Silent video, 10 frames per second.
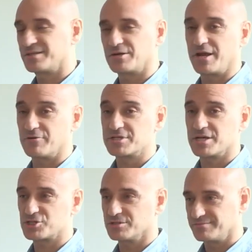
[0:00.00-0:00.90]
Great
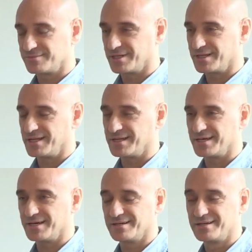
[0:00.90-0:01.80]
Recession in
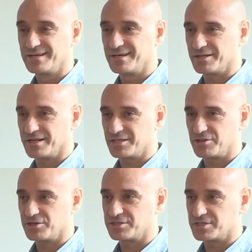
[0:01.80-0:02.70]
the
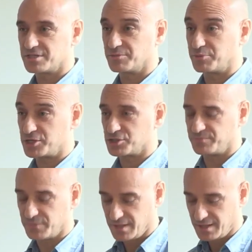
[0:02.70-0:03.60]
1930s, the Depression.
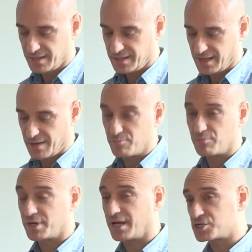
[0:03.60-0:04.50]

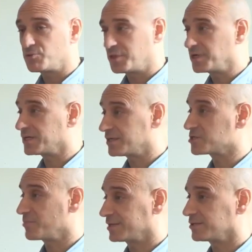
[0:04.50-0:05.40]
But actually, we think it
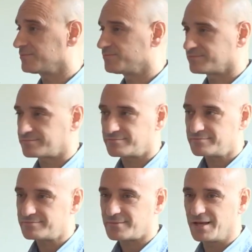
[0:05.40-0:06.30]
does matter.
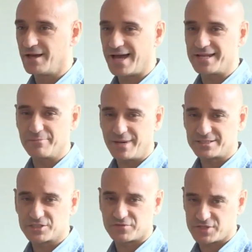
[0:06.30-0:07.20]
And it
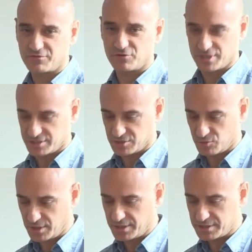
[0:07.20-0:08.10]
matters for several reasons.
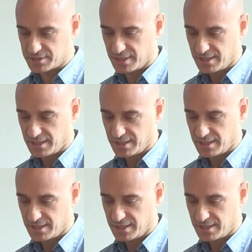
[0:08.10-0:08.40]
One is,